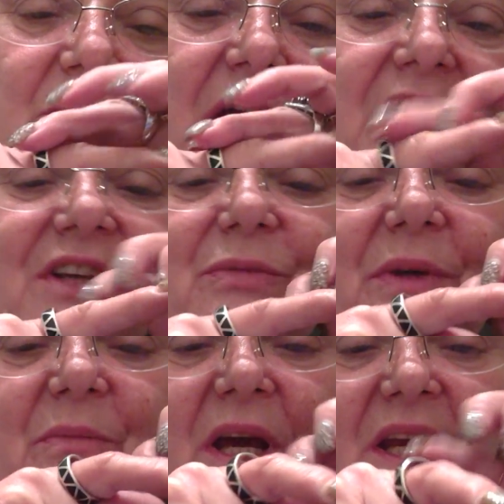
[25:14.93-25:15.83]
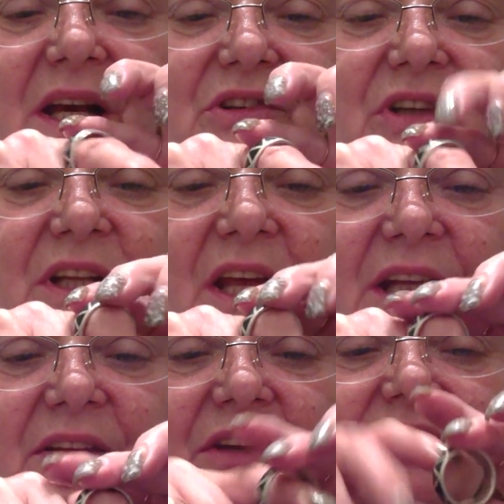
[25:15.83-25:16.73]
My husband might actually
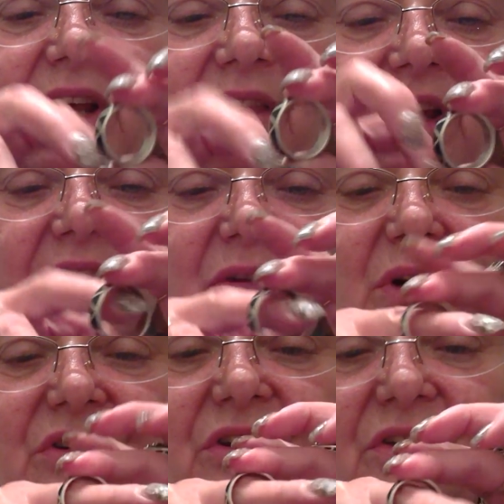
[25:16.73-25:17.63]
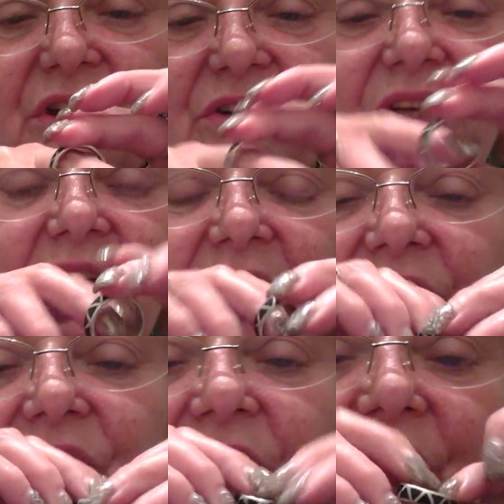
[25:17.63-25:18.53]
like this. I think he wears a
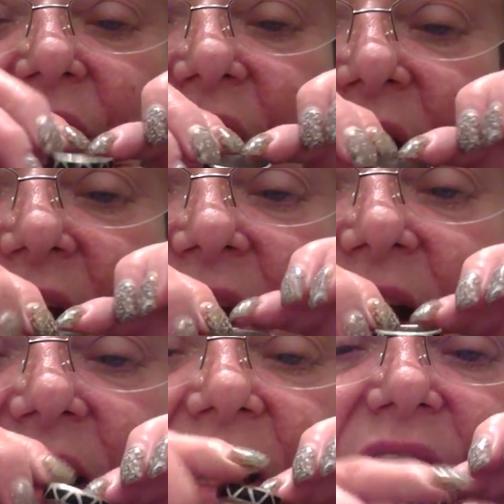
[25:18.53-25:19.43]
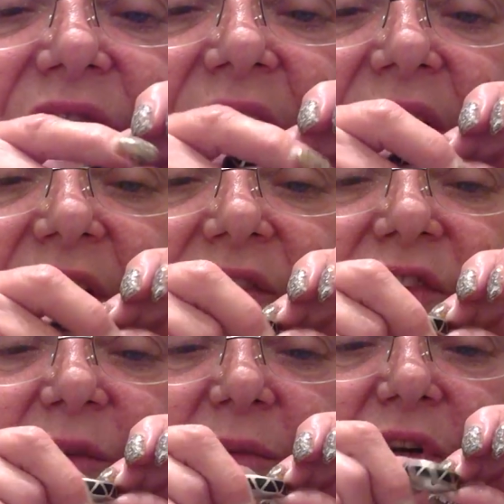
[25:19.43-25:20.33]
thirteen, so, and he likes very
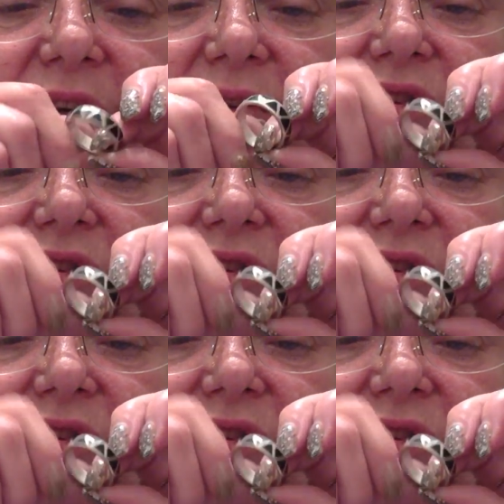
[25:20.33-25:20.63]
subdued